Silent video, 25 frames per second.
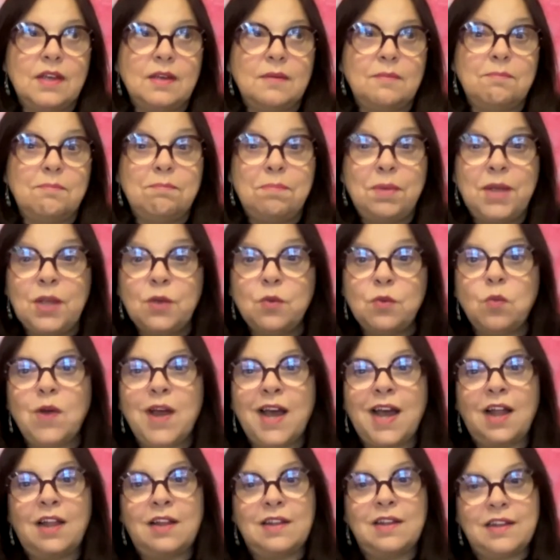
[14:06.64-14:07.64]
be
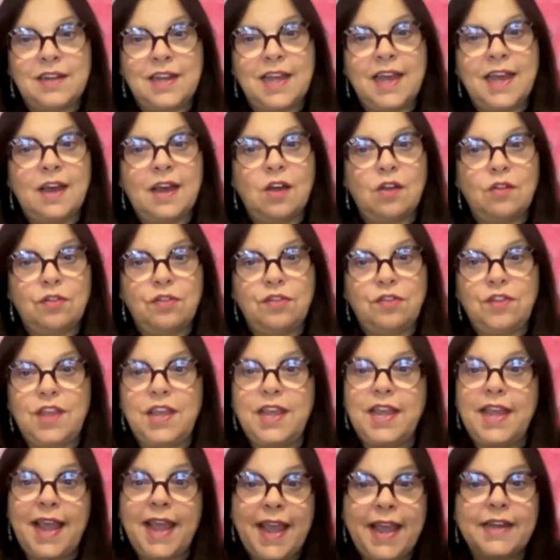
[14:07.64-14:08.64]
well and
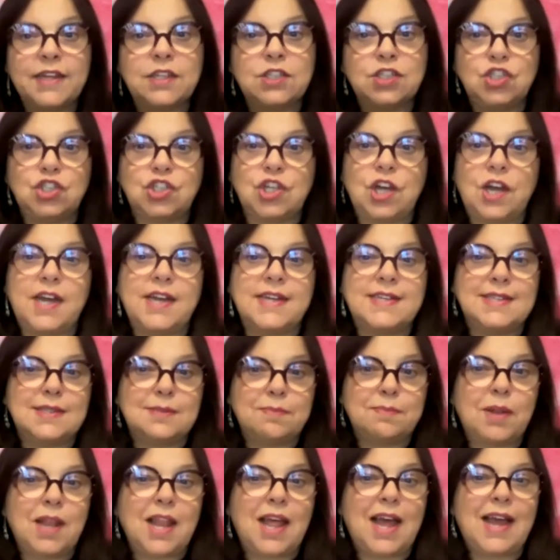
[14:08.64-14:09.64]
healthy,
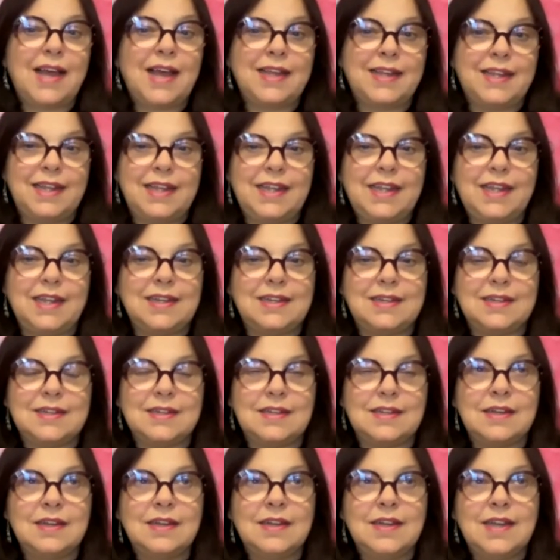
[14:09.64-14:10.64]
energize, plug
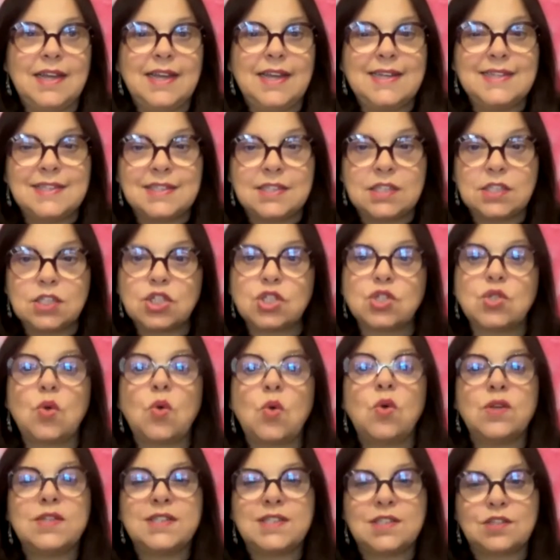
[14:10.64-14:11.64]
in. It's a
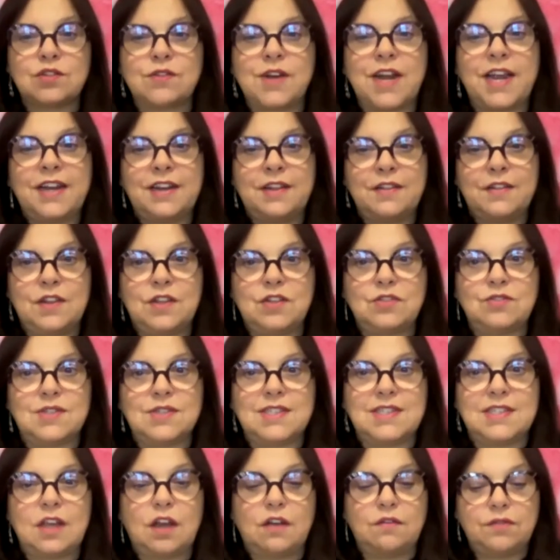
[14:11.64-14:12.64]
source greater than
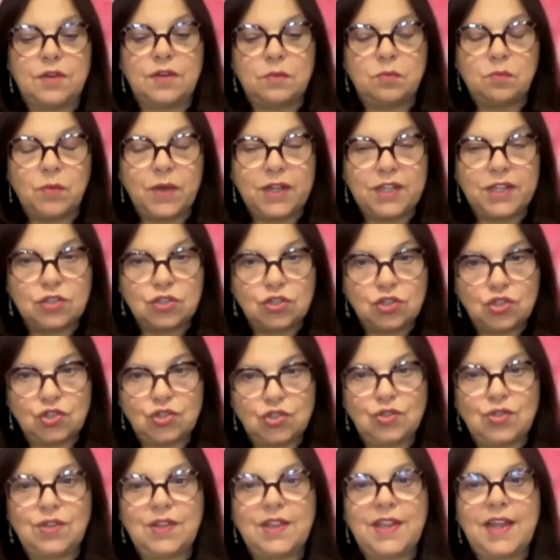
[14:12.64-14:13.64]
yourself. And when you
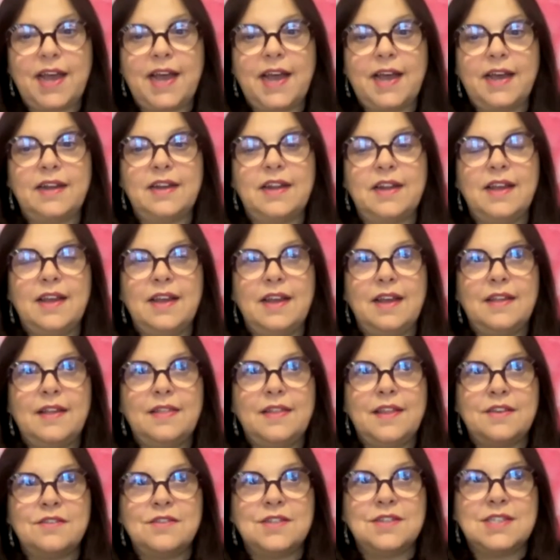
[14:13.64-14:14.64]
do that,
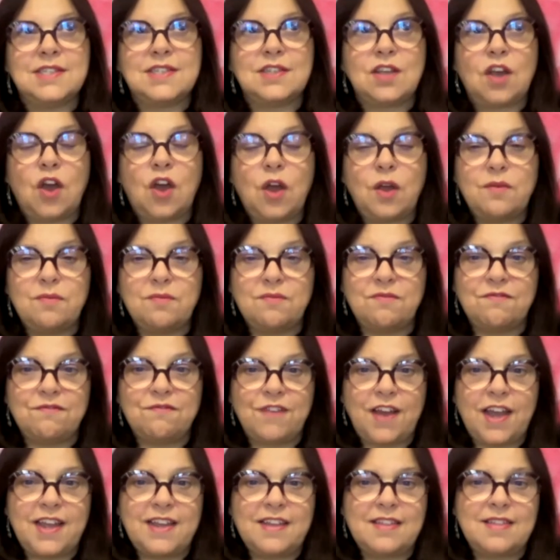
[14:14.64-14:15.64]
there is hope,
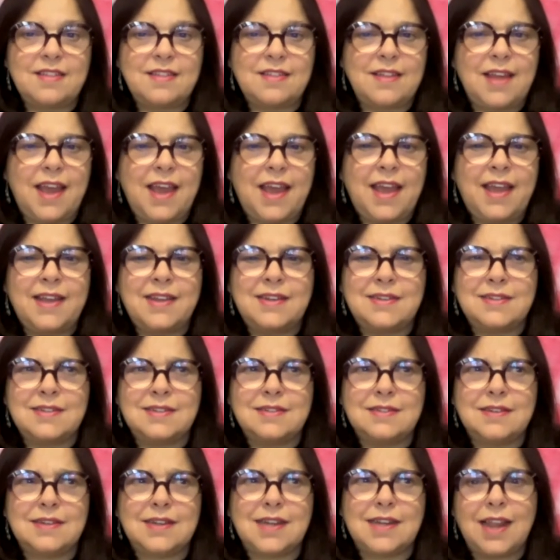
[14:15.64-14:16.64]
faith,
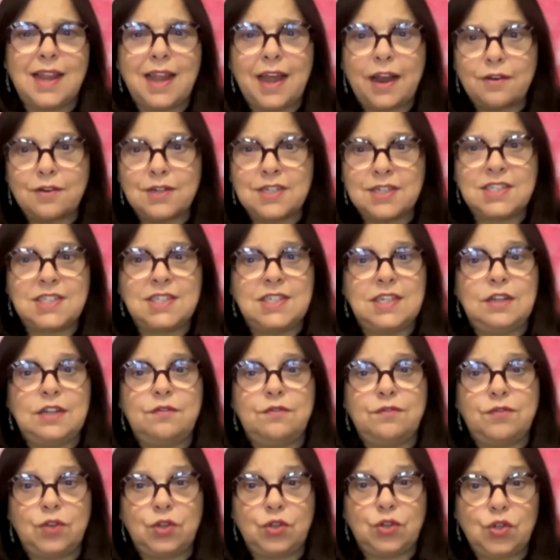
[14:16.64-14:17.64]
and clarity
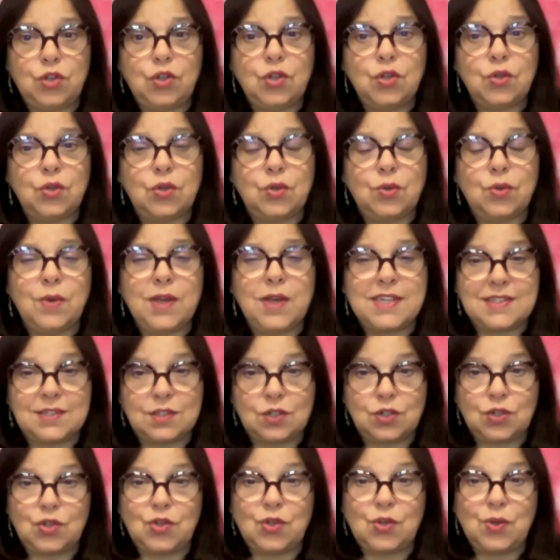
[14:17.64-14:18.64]
for you as
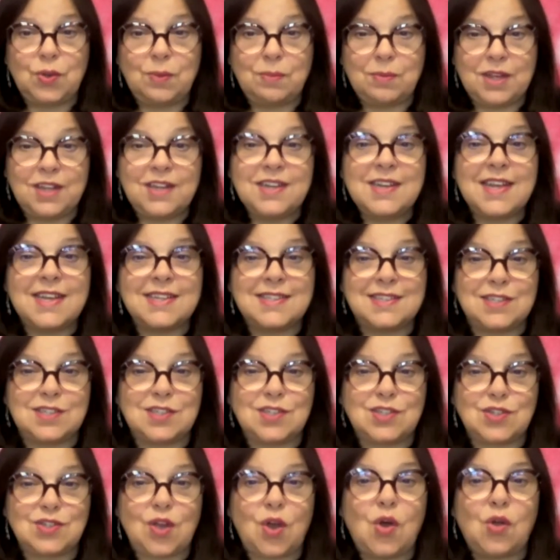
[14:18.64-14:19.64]
a human, as a
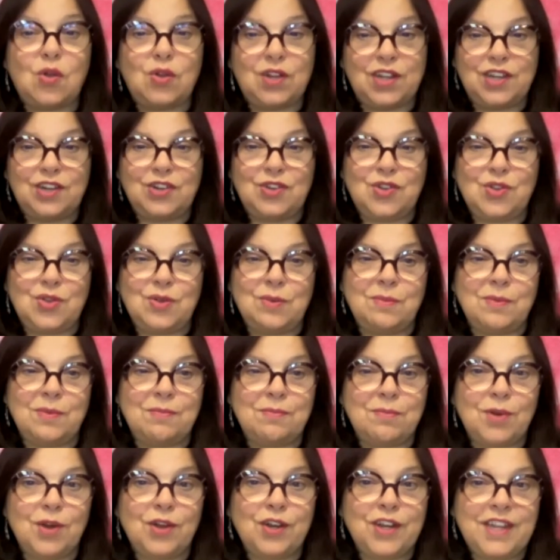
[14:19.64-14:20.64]
soul in a
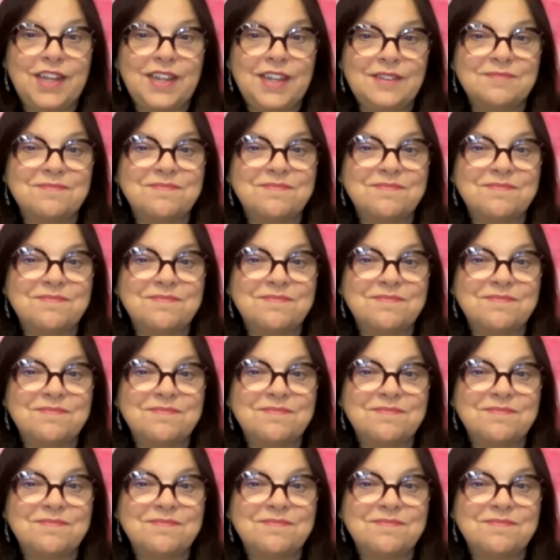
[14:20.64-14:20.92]
human body.